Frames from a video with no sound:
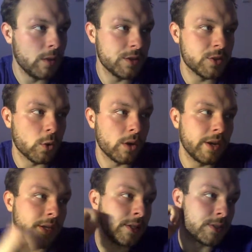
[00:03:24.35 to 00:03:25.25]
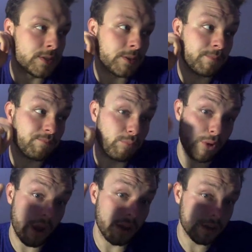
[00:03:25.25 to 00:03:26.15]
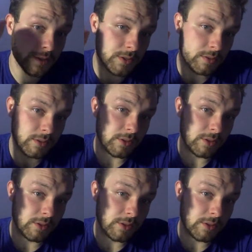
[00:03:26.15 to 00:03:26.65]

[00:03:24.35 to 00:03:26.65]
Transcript: The store is products,